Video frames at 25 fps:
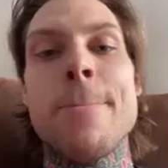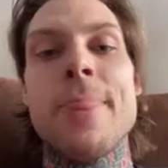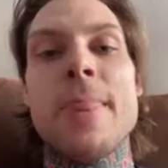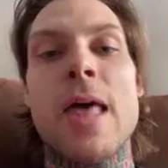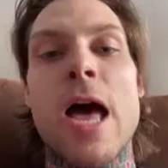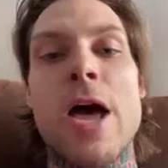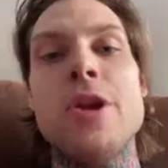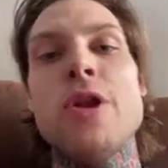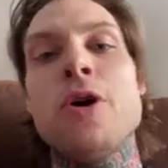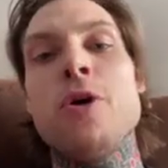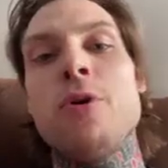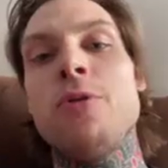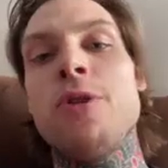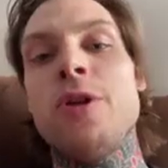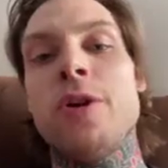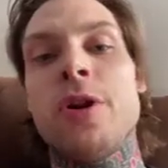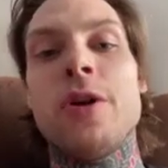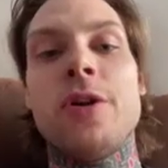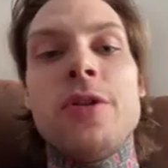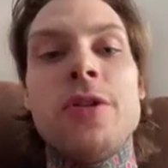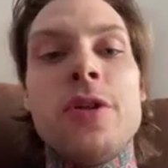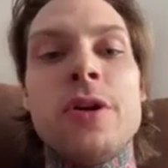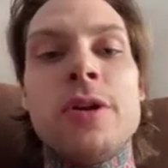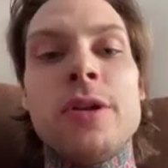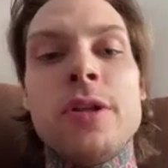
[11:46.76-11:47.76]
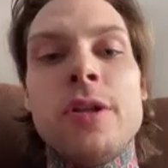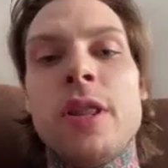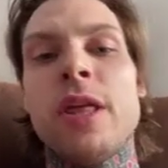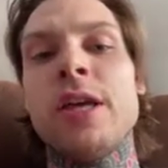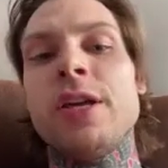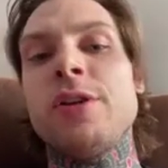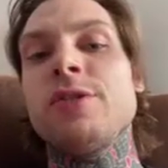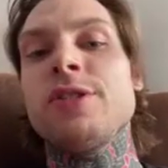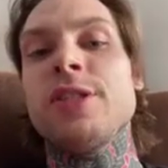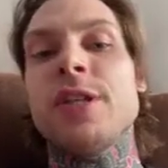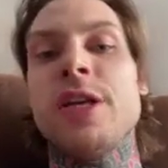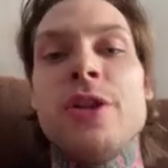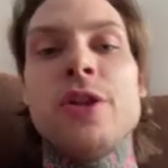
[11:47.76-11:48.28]
I know they're like
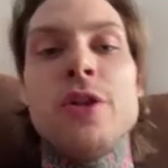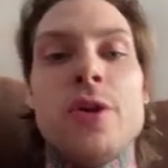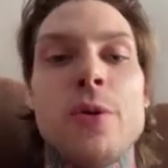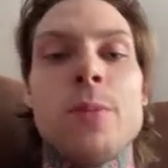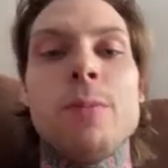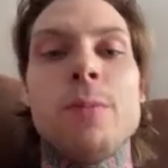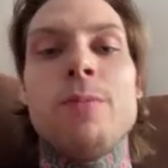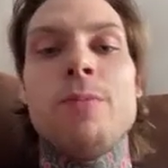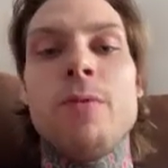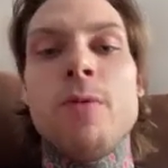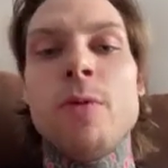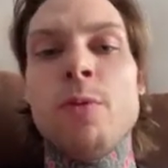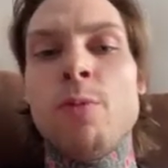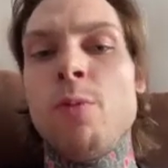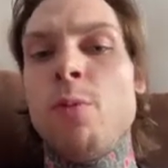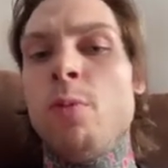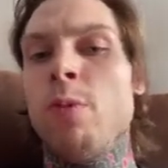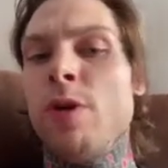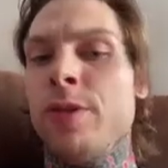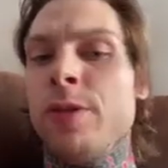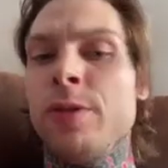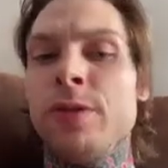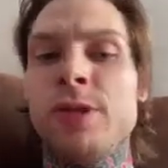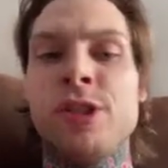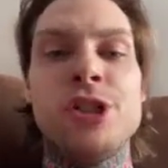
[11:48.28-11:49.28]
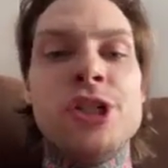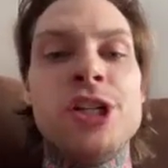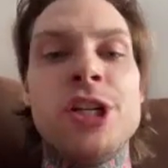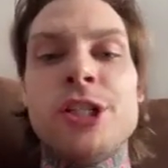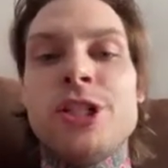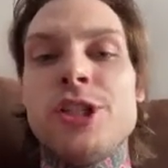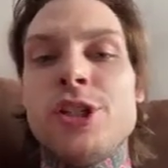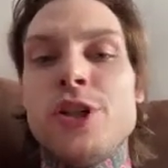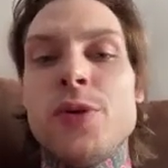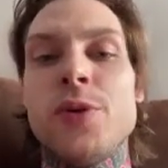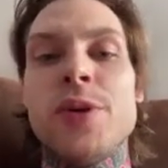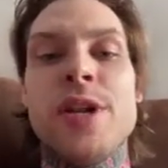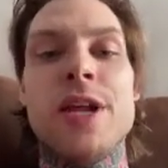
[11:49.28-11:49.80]
you said, they're with
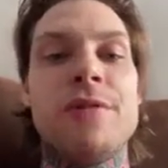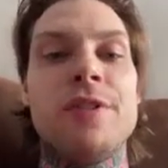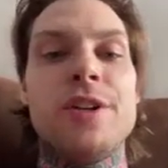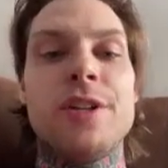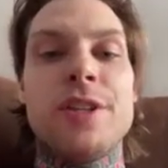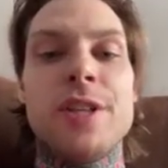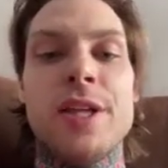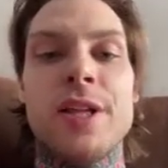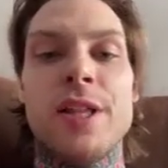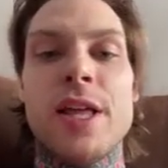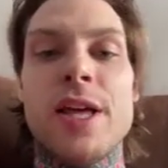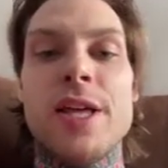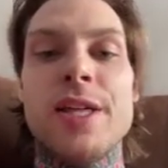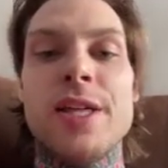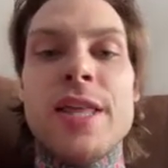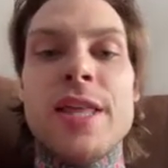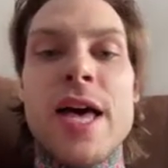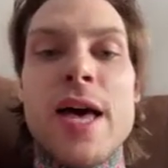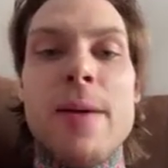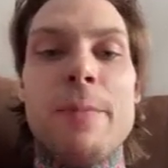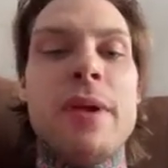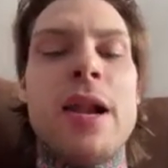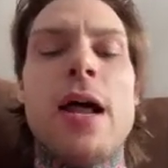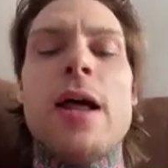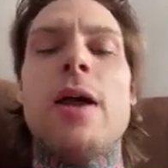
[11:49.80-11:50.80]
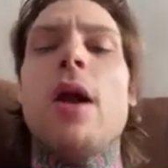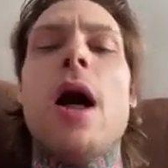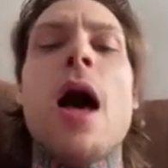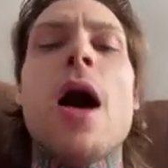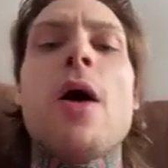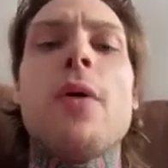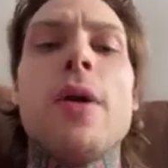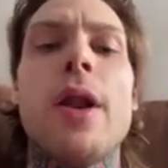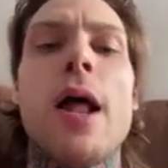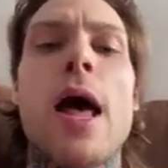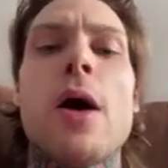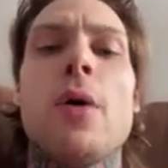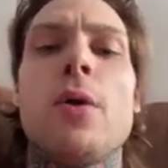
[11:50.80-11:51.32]
jujitsu and everything like that. But
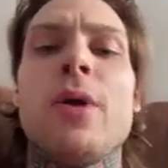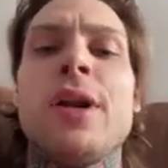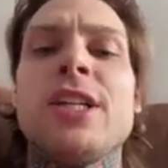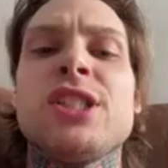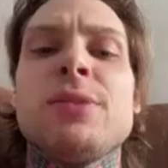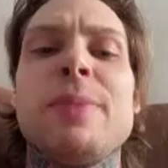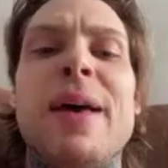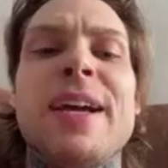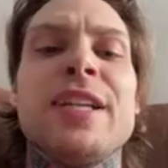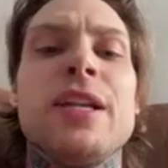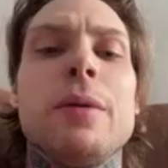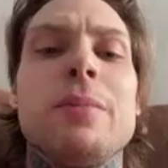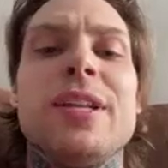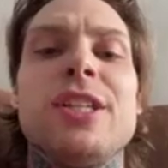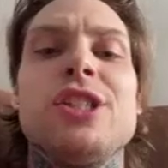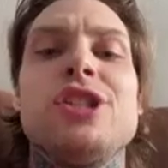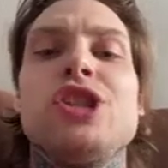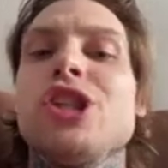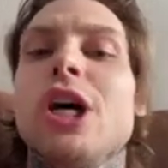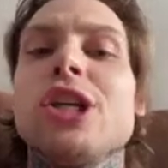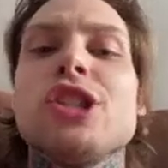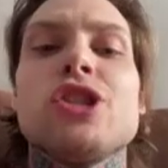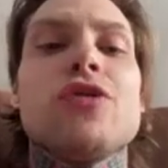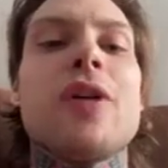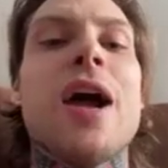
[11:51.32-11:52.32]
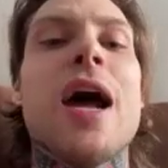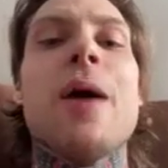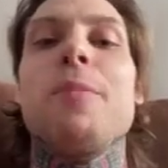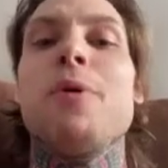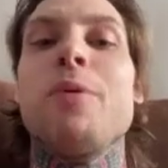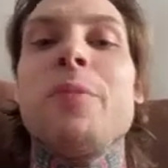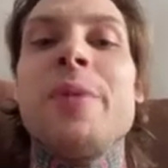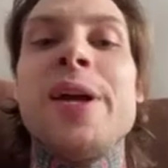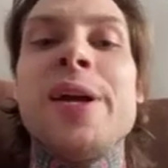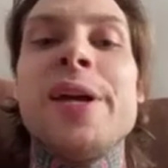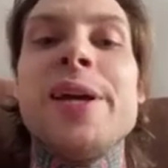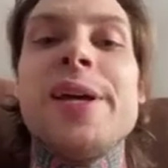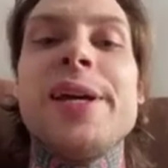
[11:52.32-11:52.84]
I don't expect him to just grapple
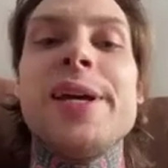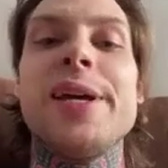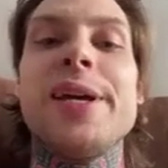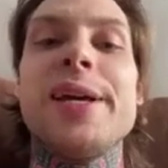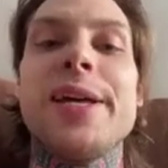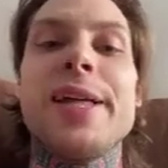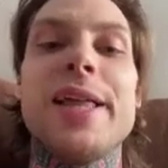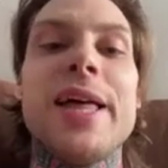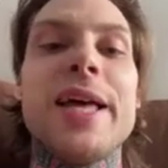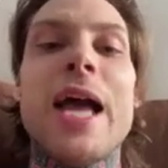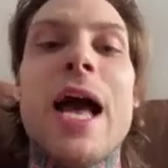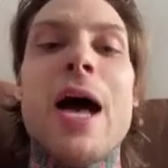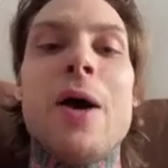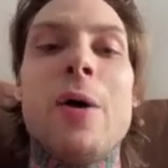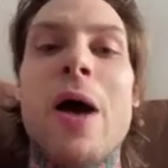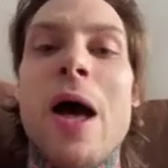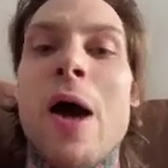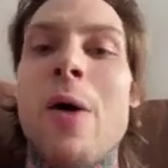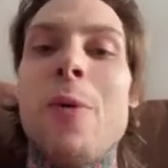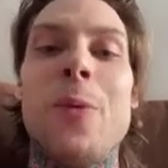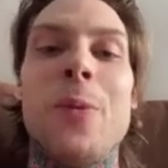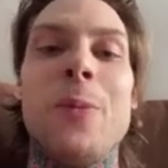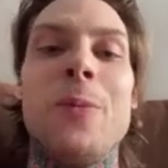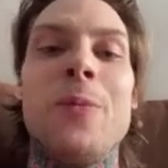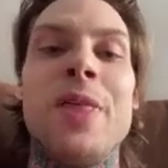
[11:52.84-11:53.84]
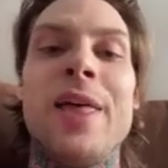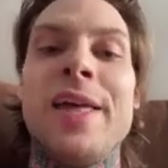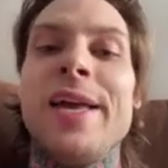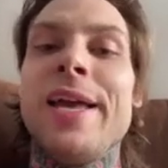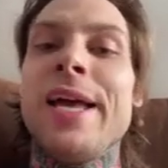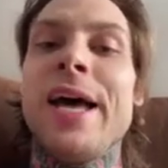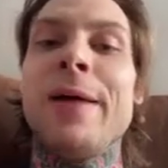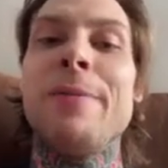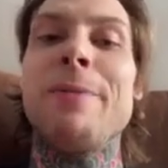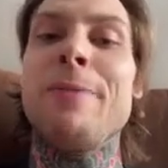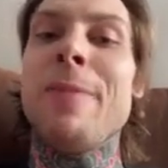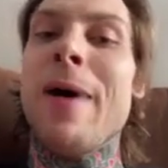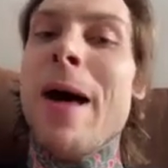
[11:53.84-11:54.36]
me. Like
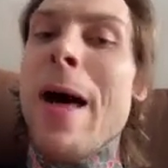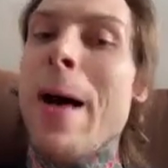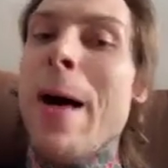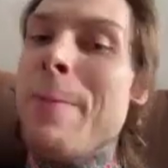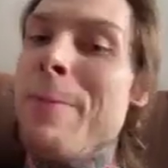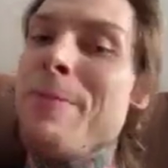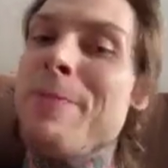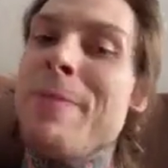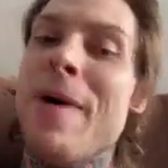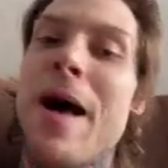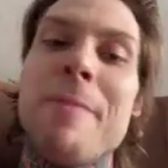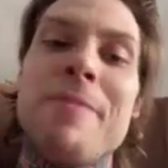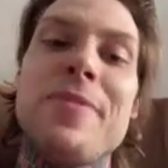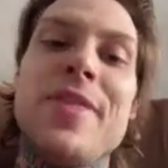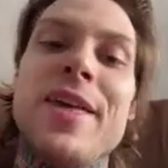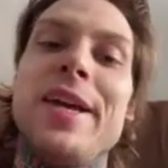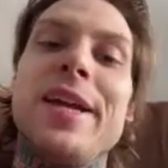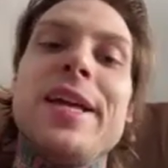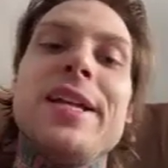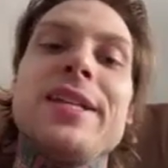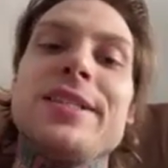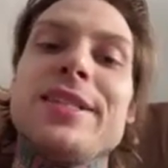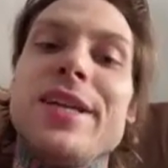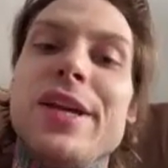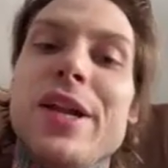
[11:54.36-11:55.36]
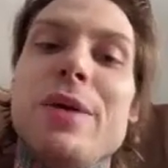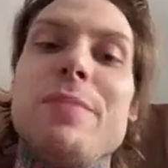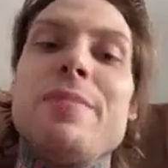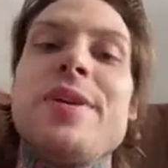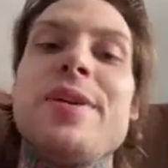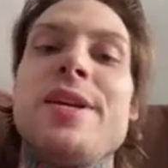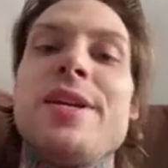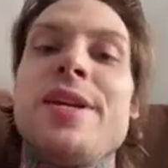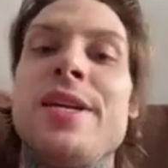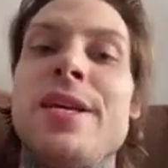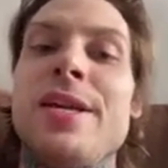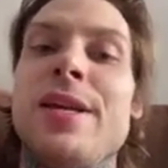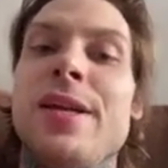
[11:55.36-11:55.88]
I'm thinking he's gonna
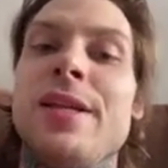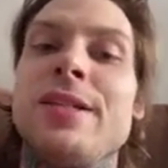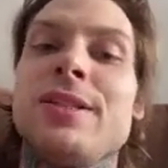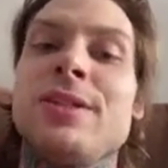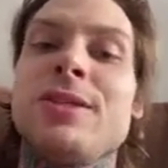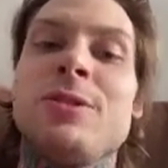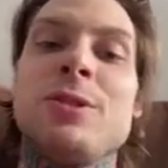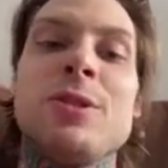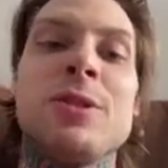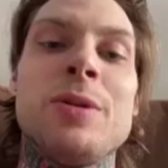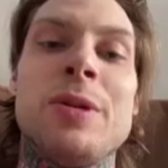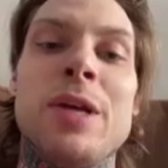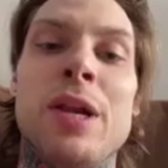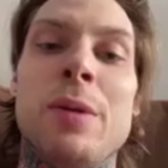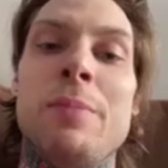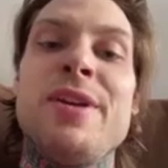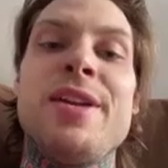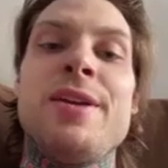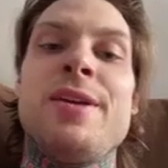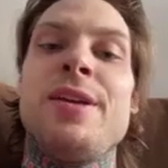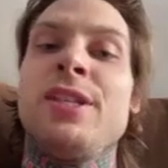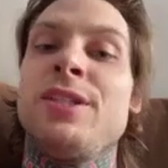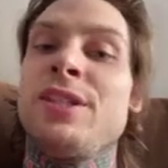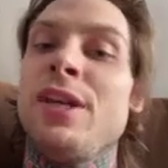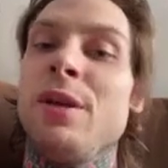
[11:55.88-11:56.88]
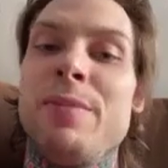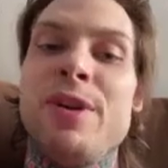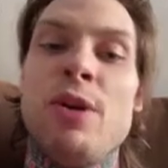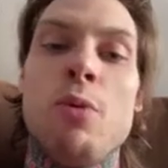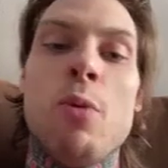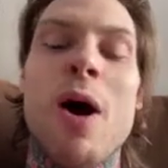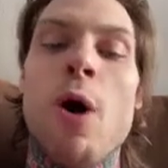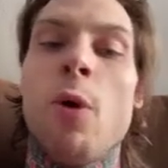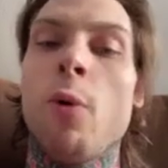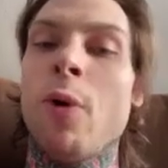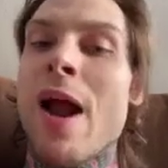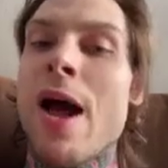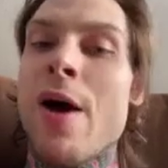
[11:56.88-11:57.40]
be
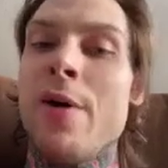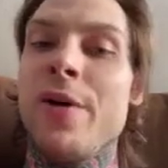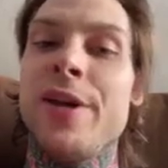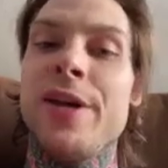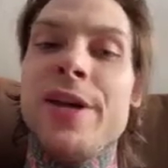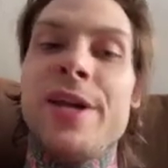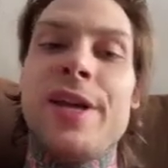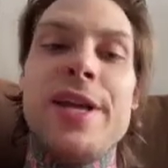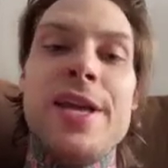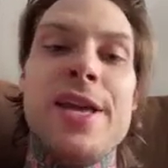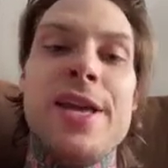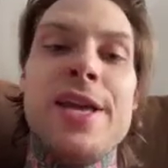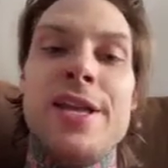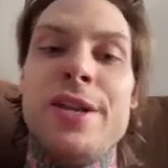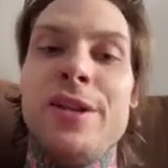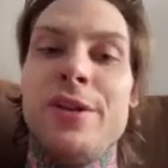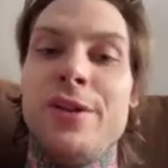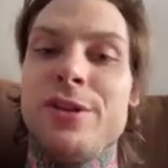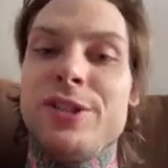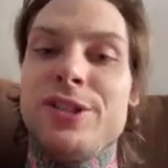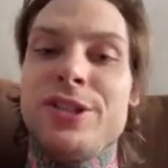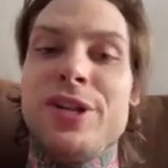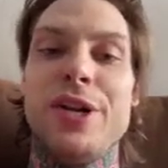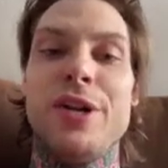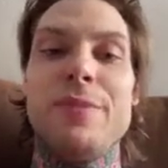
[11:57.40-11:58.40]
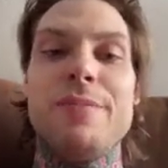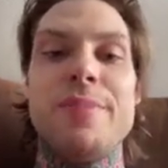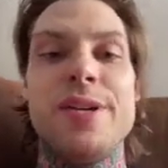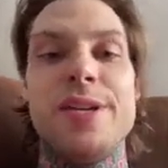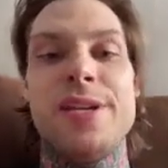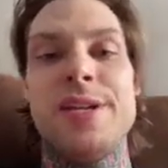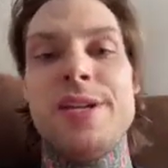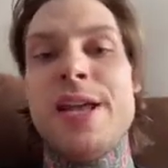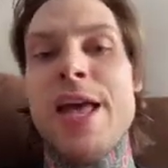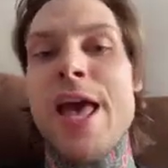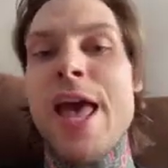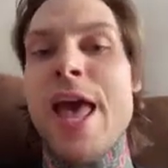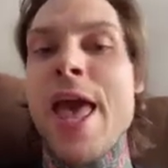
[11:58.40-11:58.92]
well rounded, and there's gonna
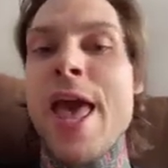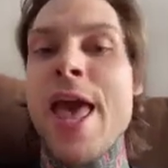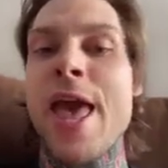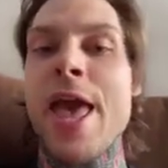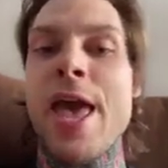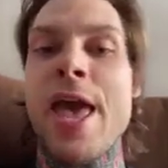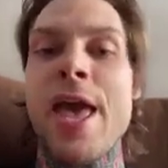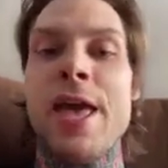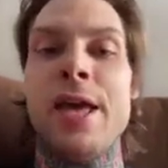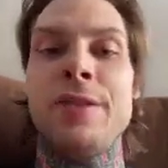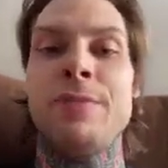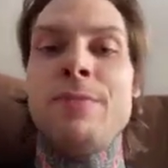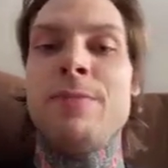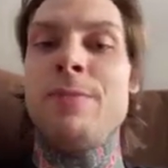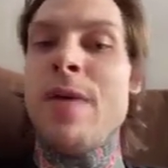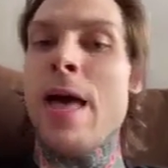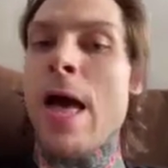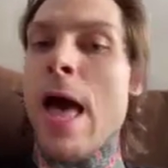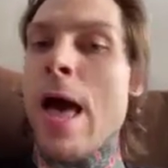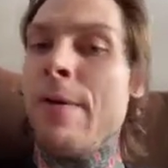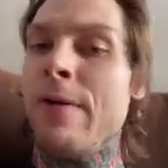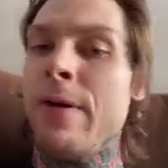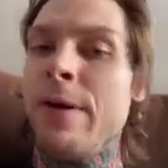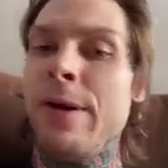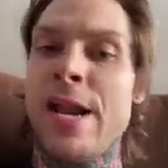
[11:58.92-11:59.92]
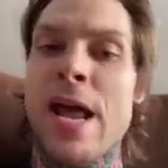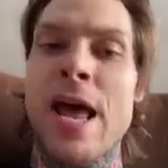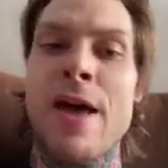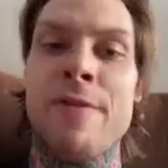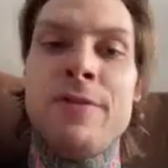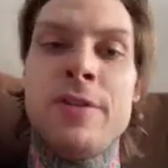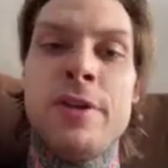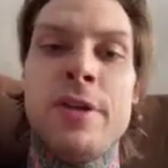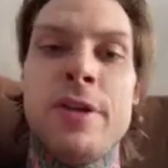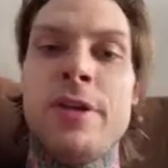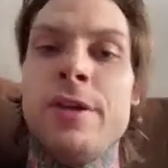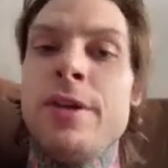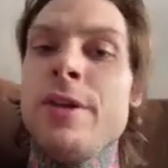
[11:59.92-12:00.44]
be I'm gonna have
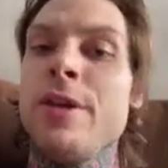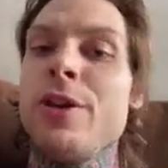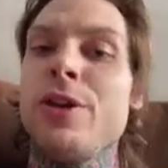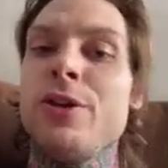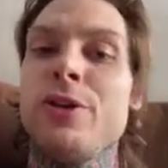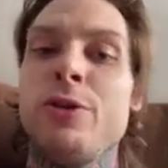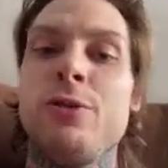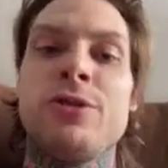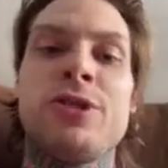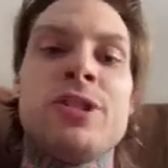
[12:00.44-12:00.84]
to do